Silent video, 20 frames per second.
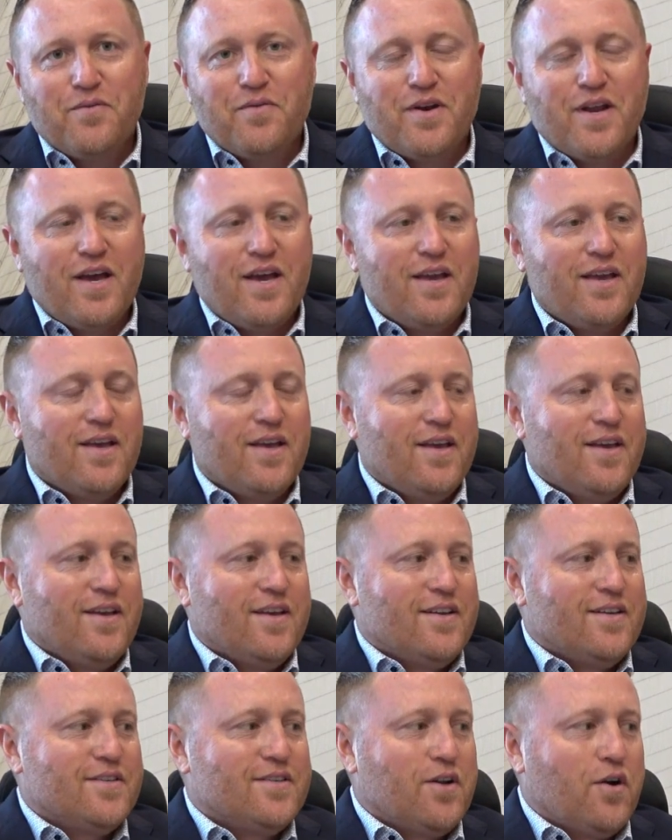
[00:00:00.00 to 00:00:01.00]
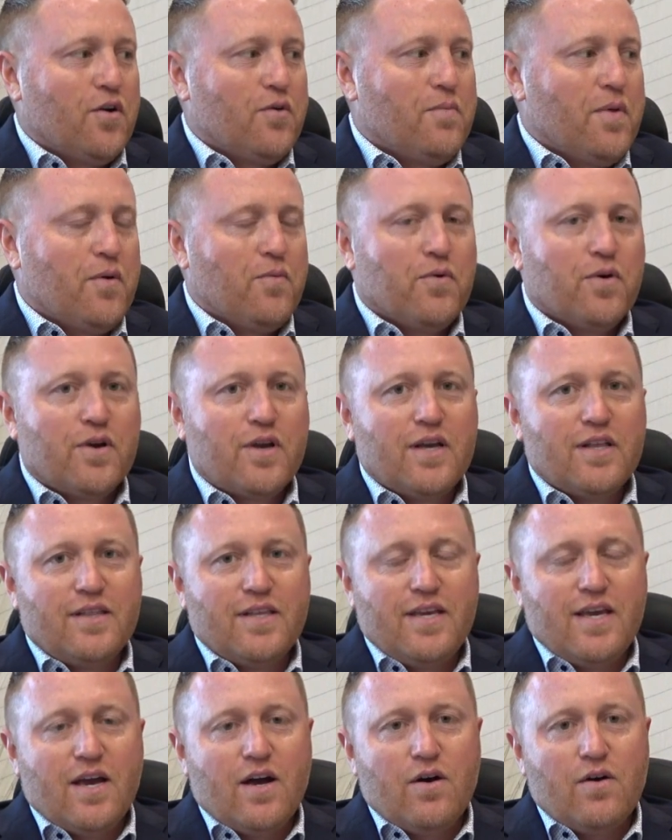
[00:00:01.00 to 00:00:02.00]
when I started my work at
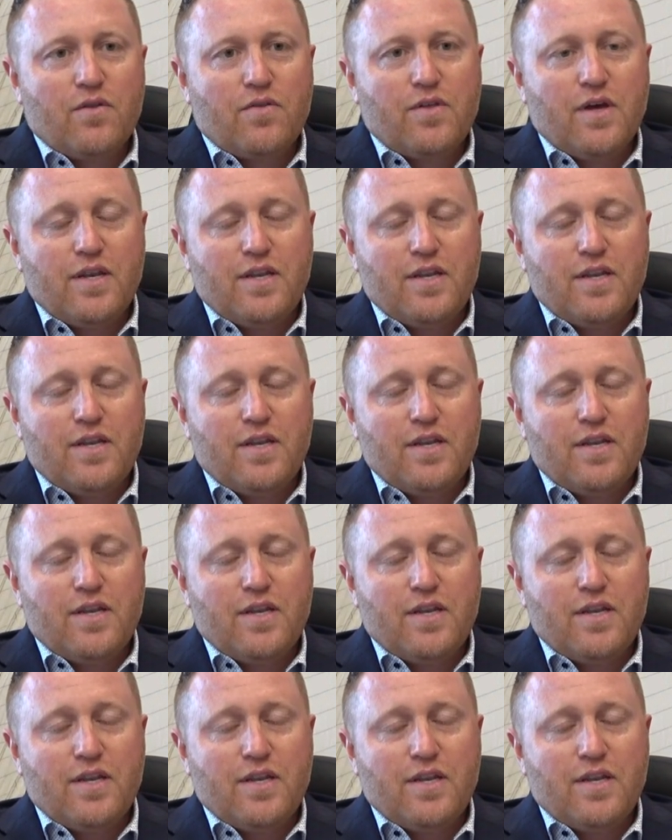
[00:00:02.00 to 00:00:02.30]
Lee Health.